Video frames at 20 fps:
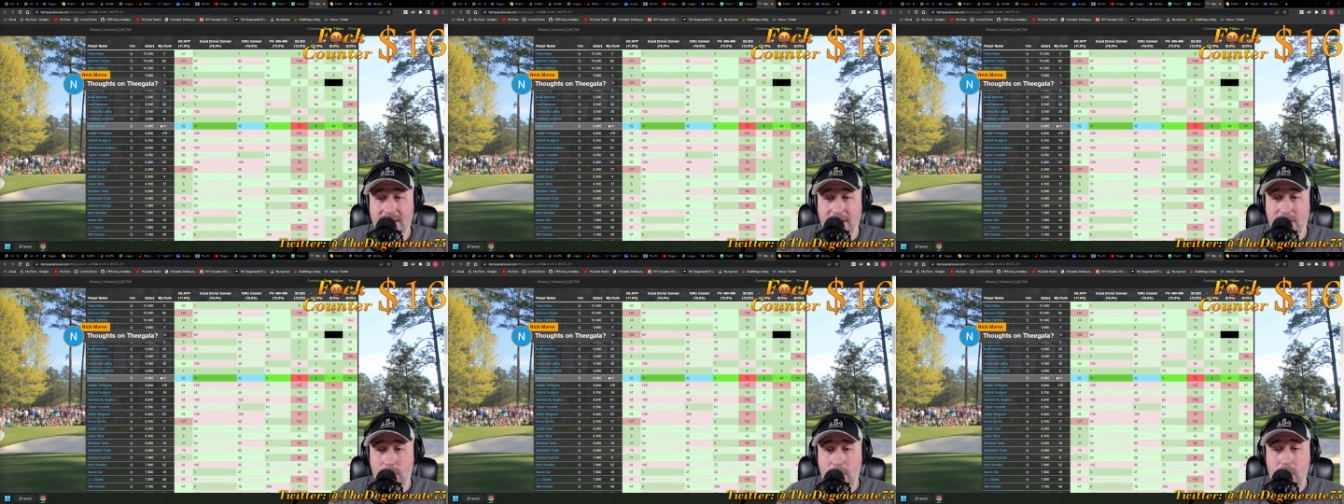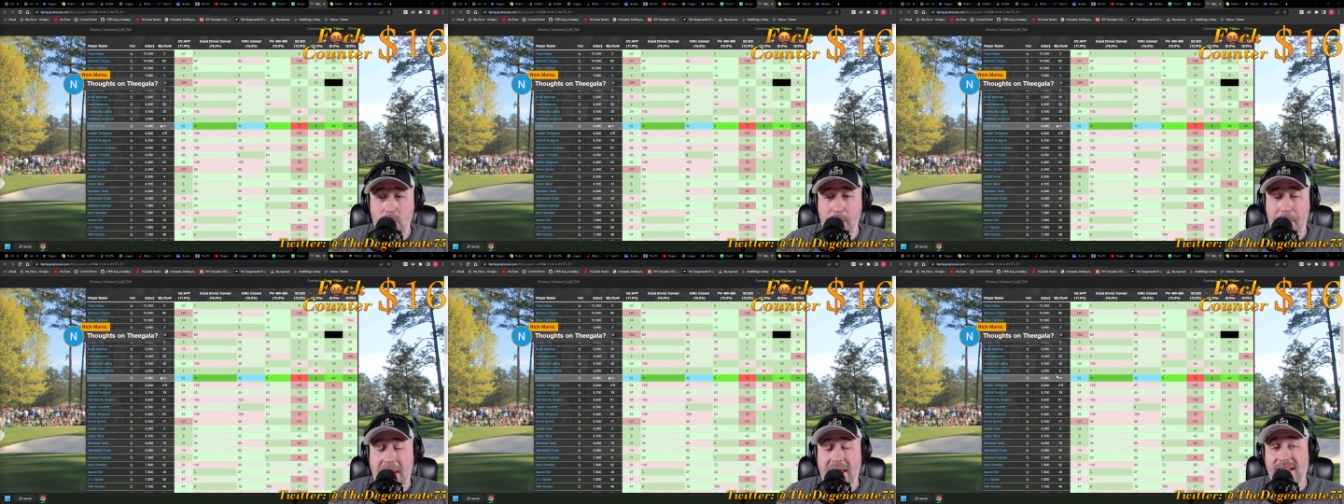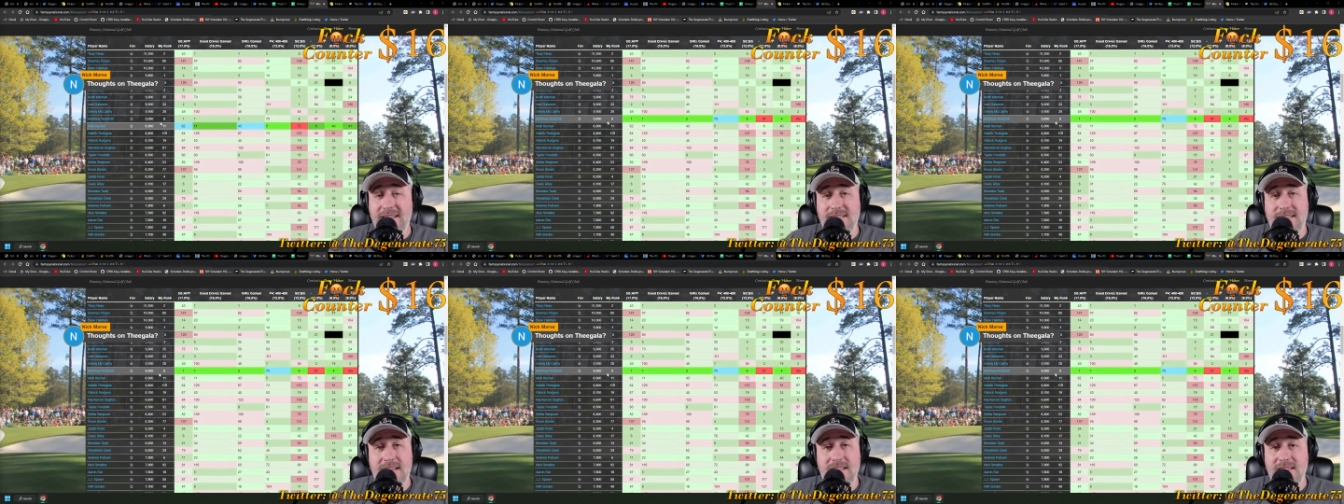Like, we were
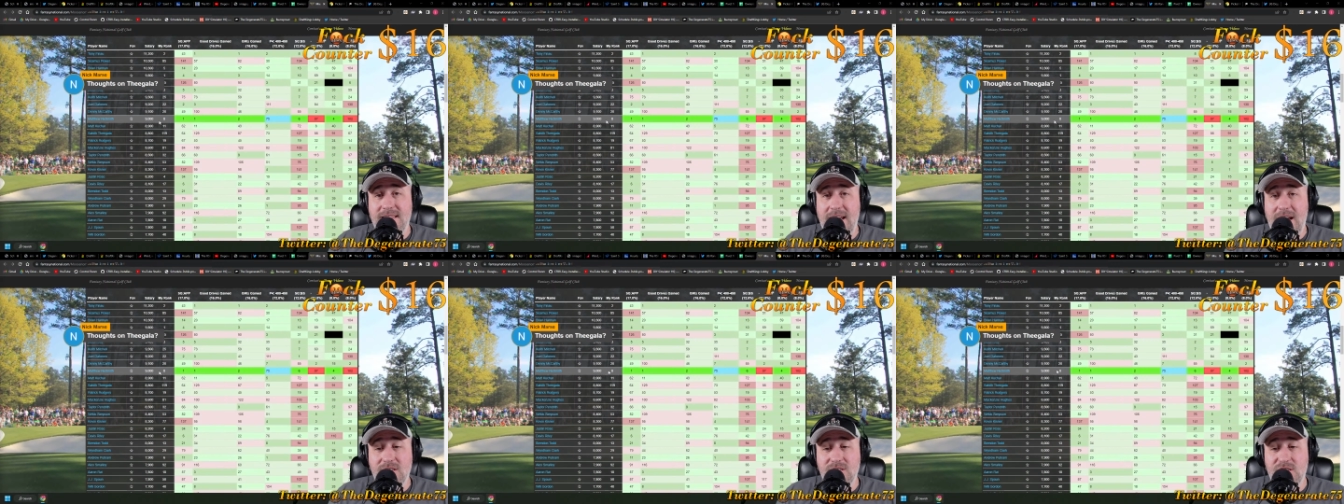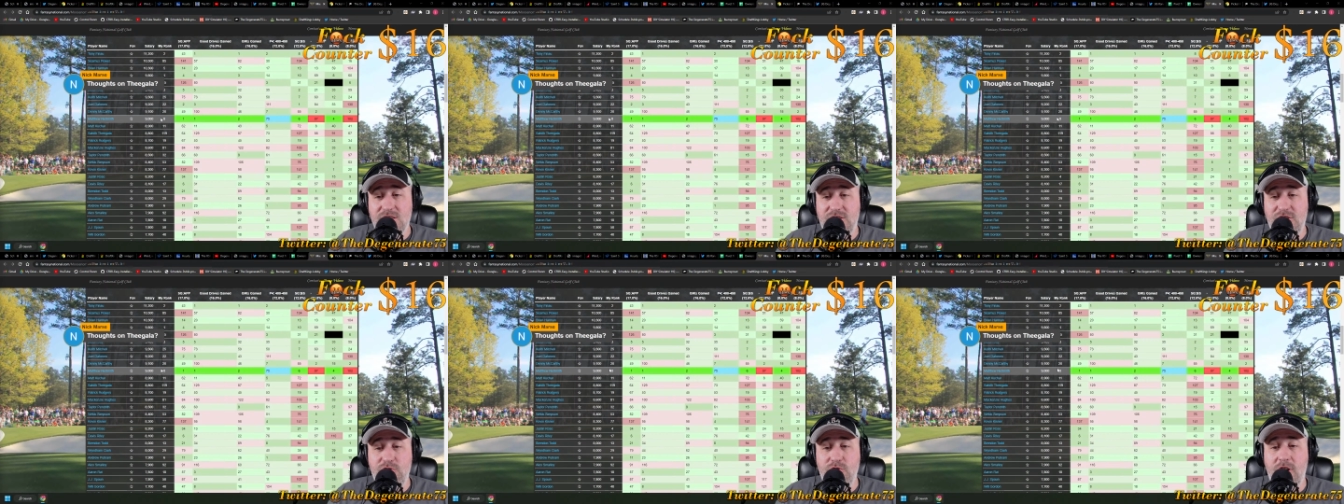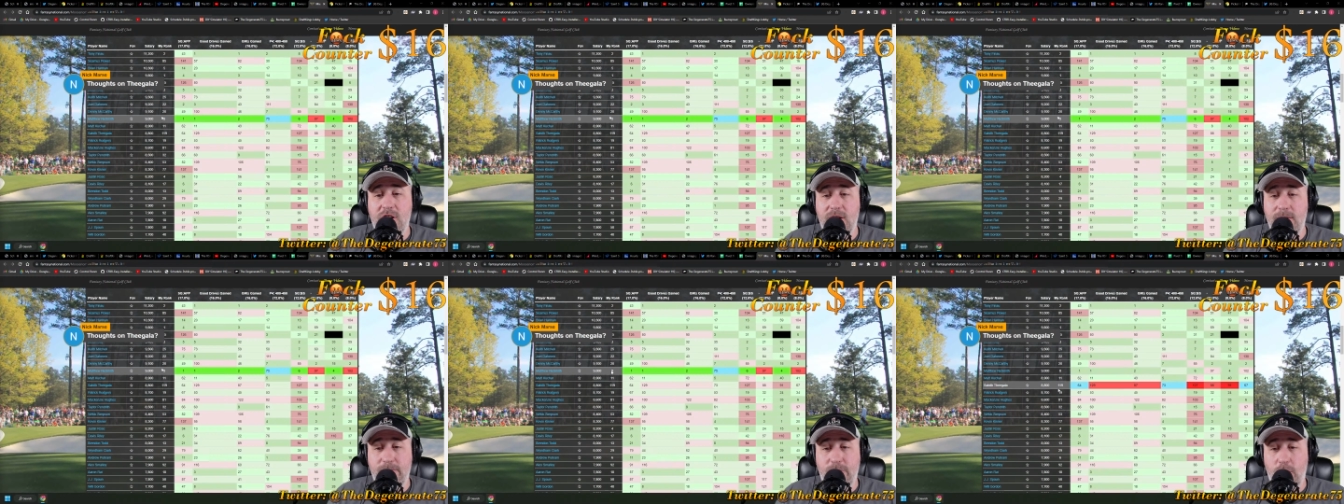paying
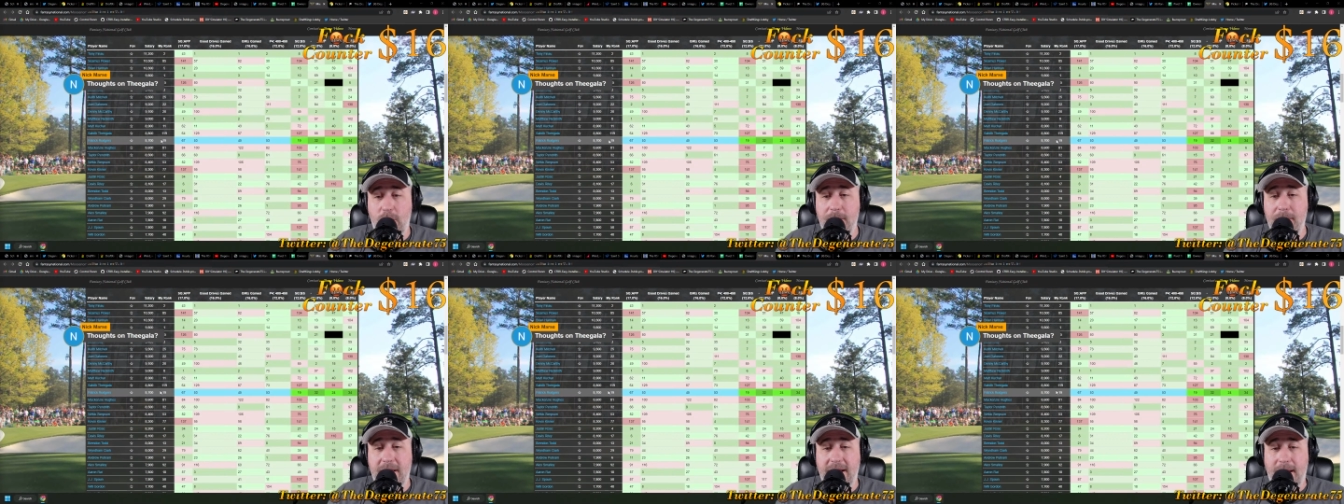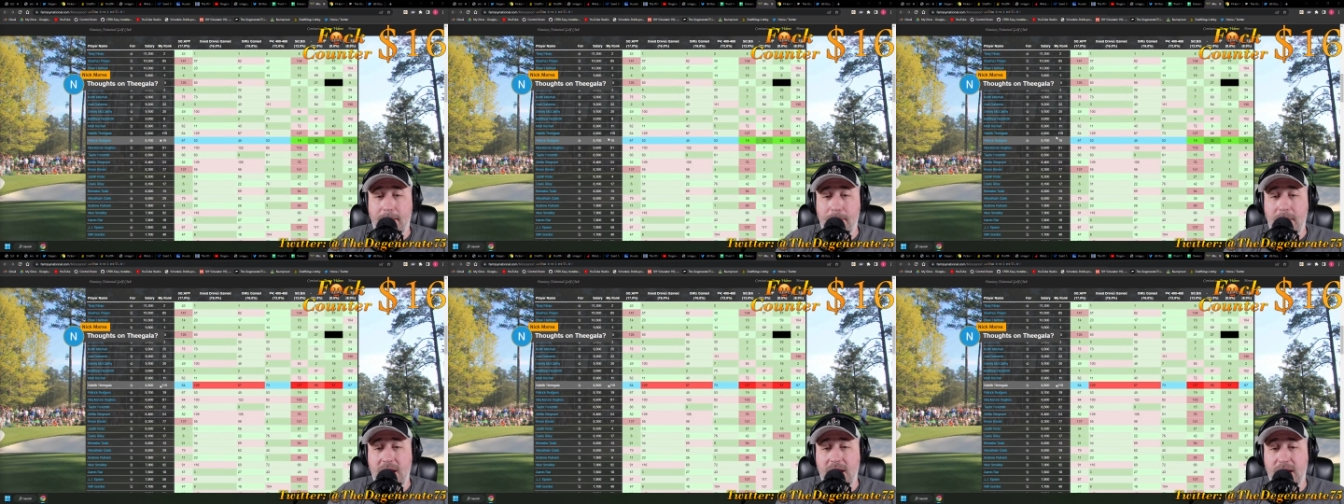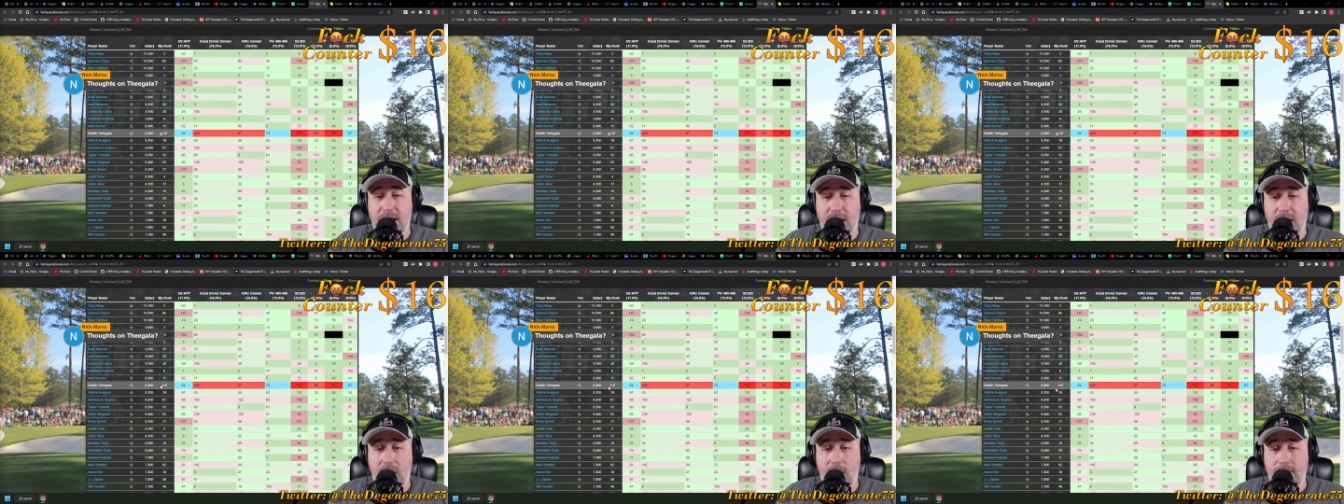$10,200 for him like a
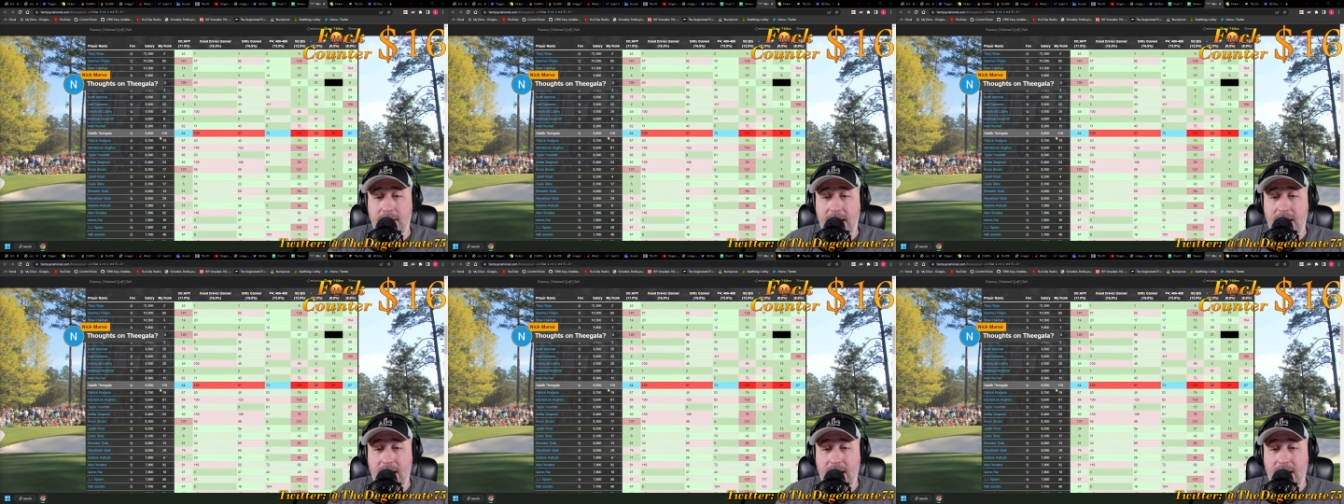minute ago.